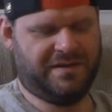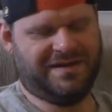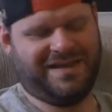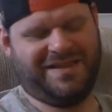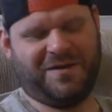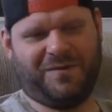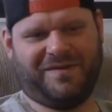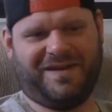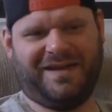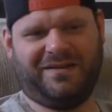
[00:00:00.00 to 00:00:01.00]
and there
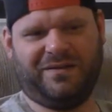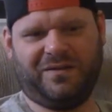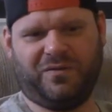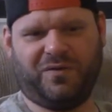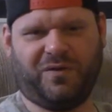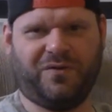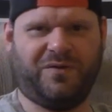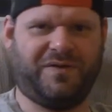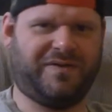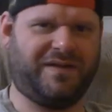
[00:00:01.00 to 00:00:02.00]
was like little
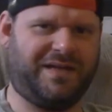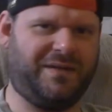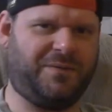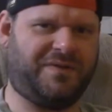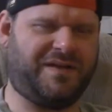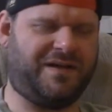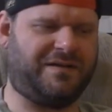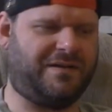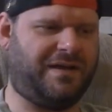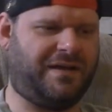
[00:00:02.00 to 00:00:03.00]
girls that he was kind
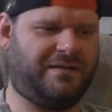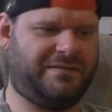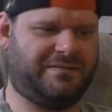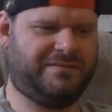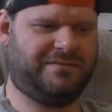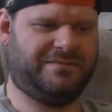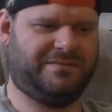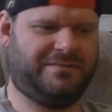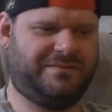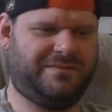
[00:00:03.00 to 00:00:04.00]
of like
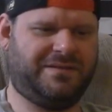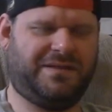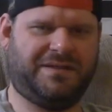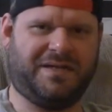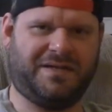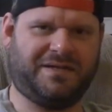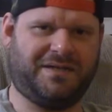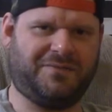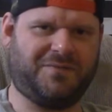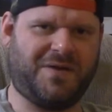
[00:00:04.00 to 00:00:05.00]

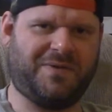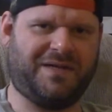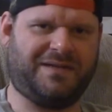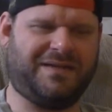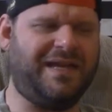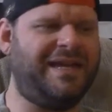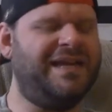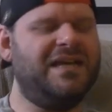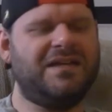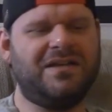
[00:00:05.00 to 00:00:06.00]
touching and rubbing, and like
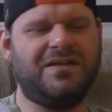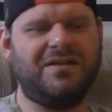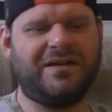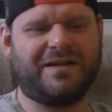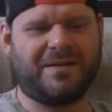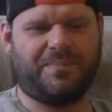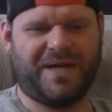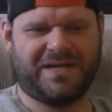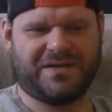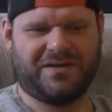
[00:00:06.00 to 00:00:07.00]
you look at the
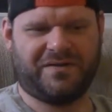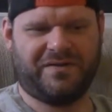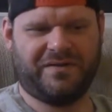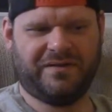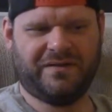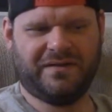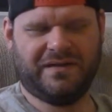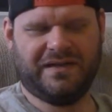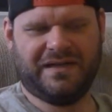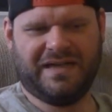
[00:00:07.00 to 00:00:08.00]
pictures,
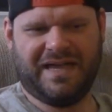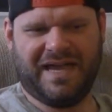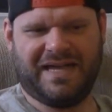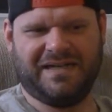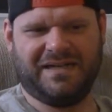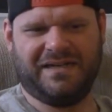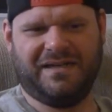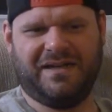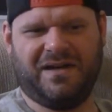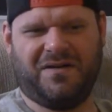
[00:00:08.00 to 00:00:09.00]
and you,
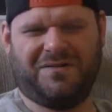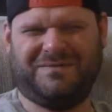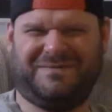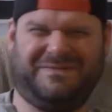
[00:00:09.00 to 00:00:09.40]
you go,